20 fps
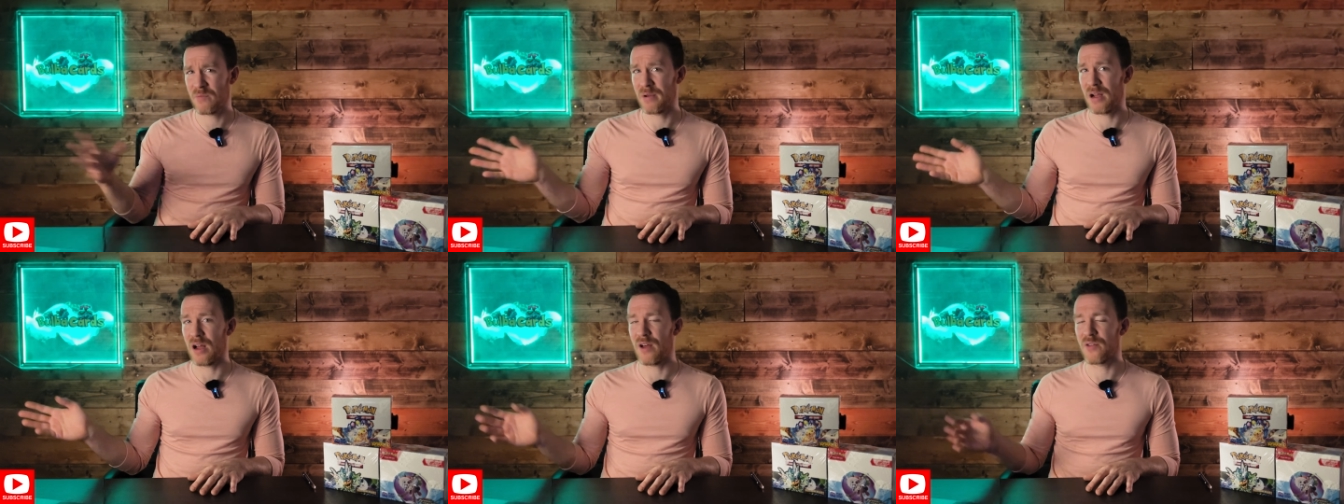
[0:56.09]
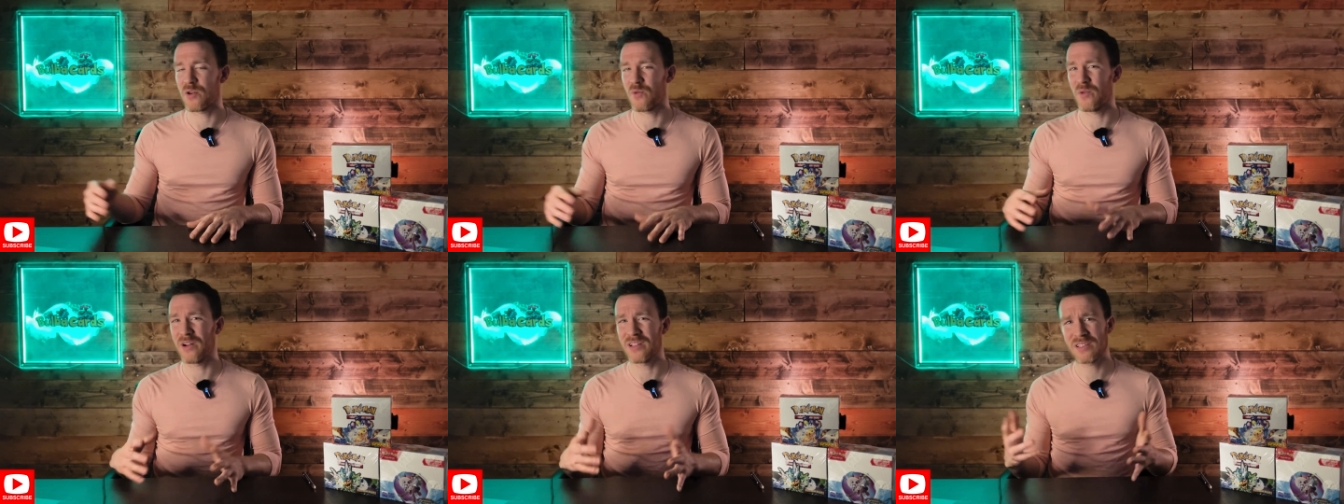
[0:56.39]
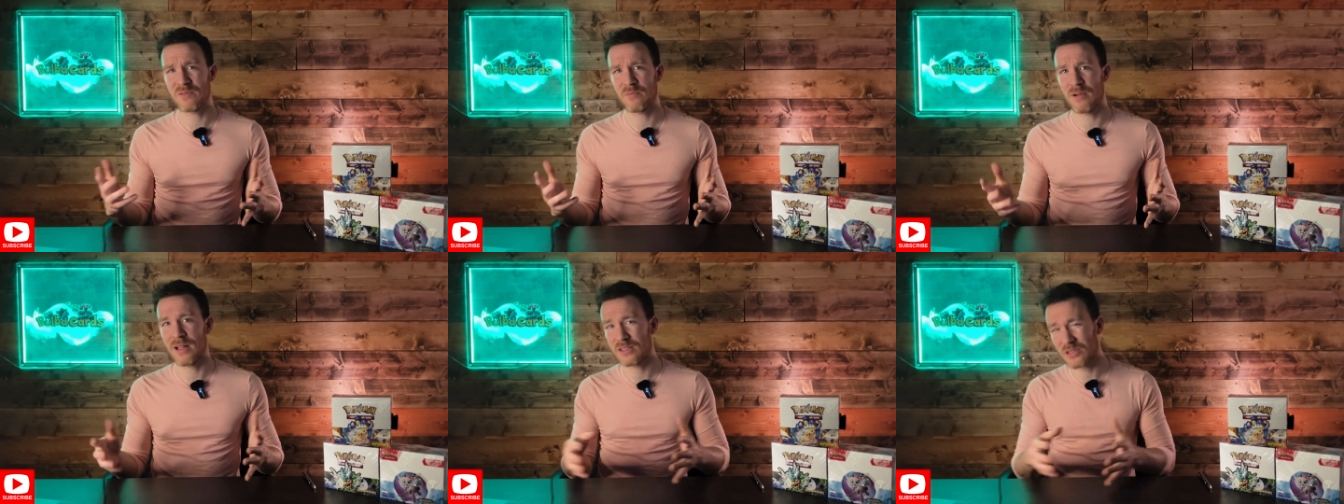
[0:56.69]
but other
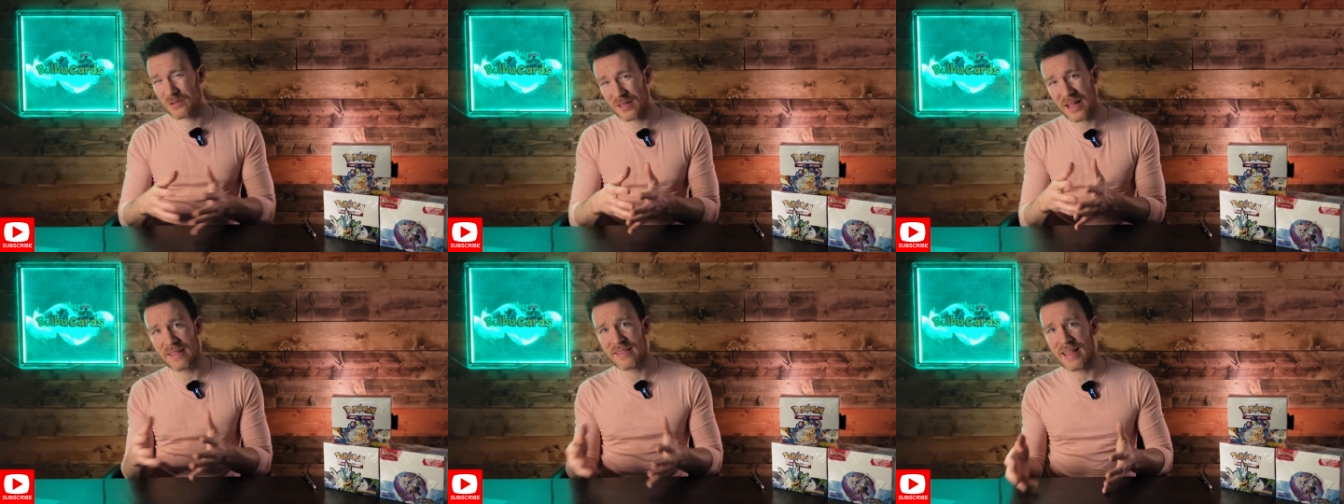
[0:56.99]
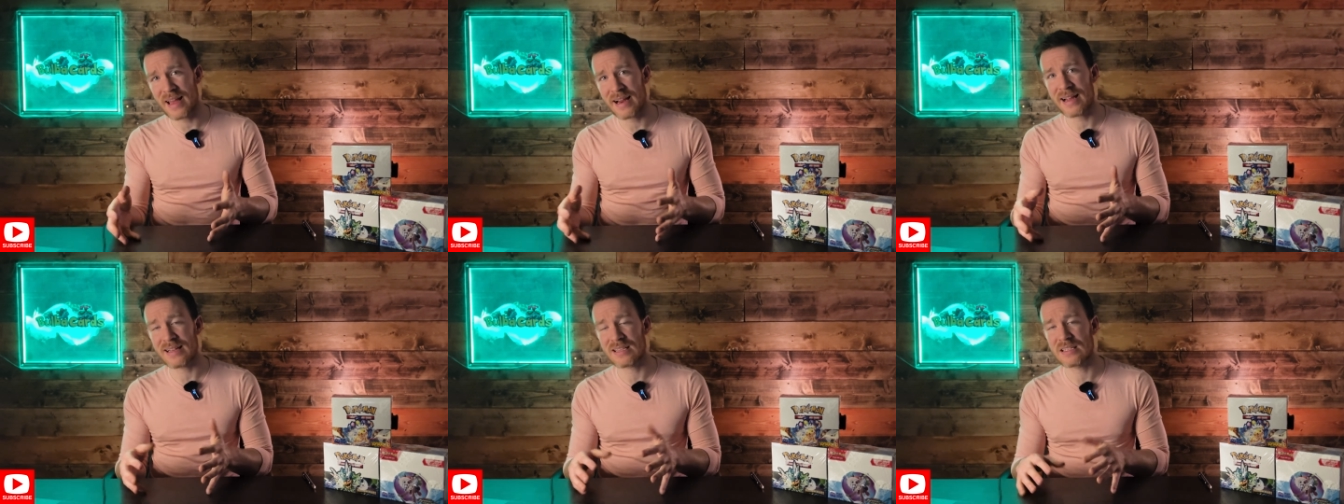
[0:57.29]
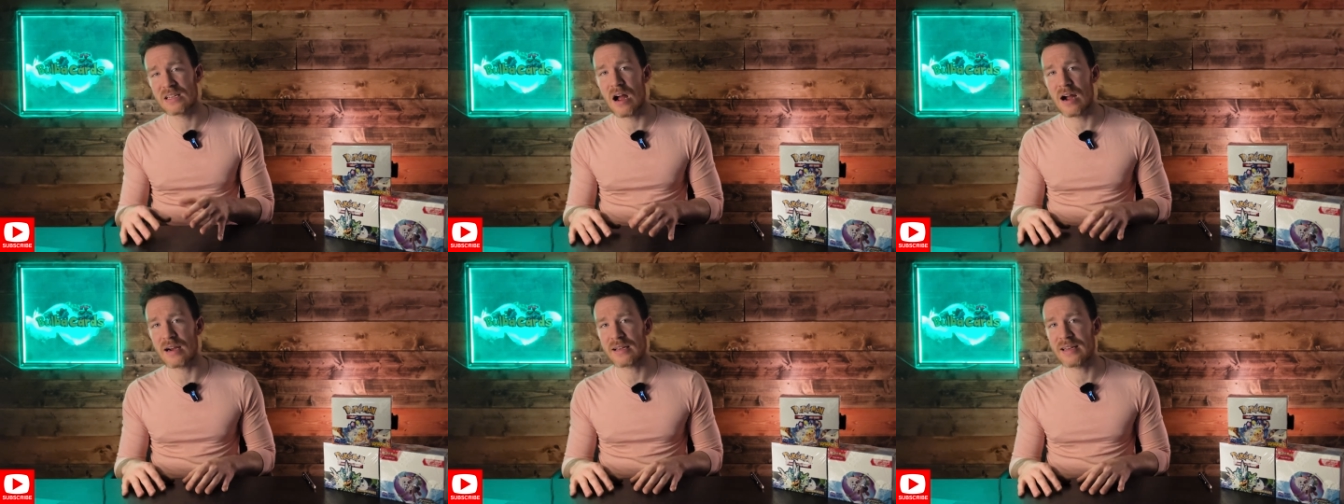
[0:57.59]
ones. So that gets
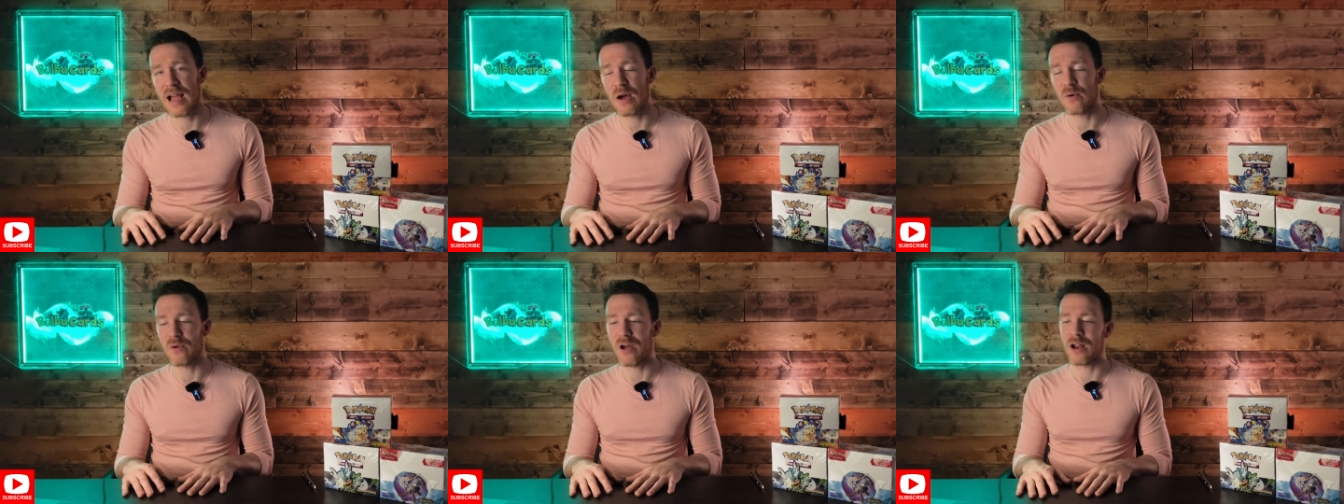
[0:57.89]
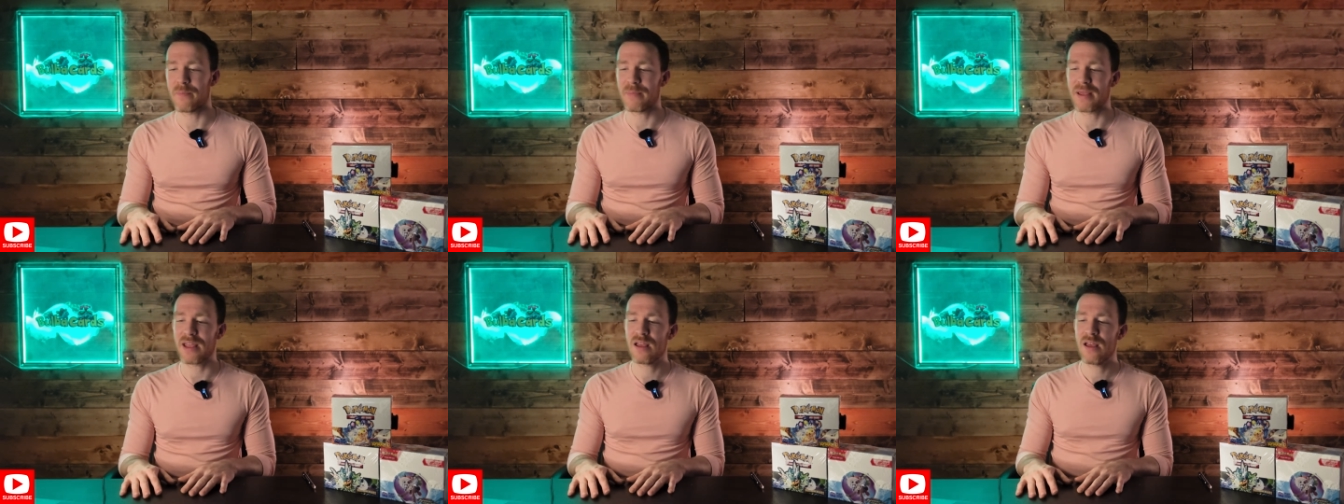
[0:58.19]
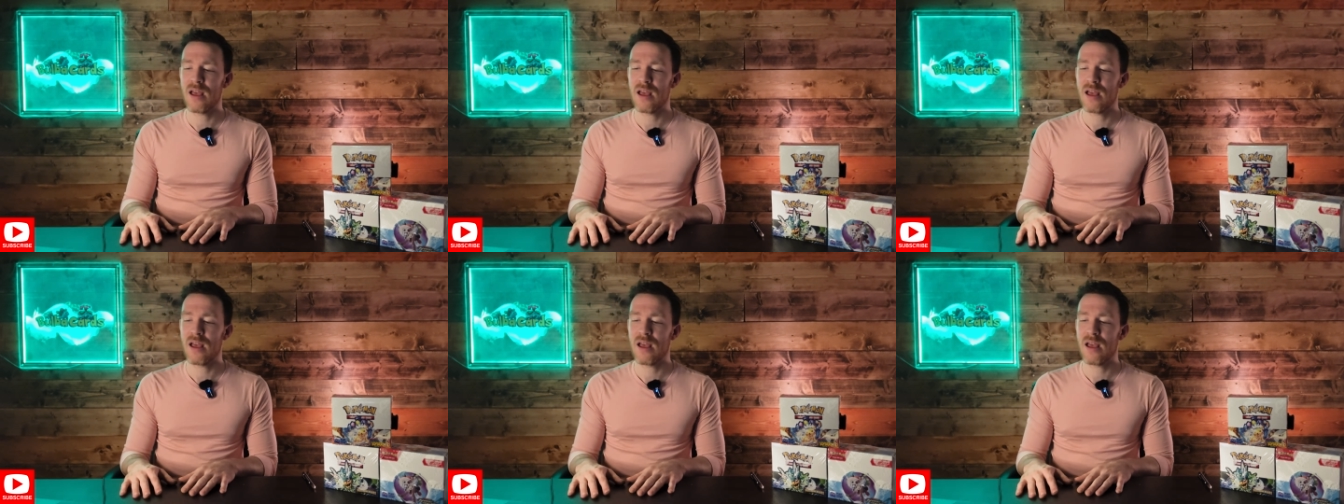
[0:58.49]
knocked down on me.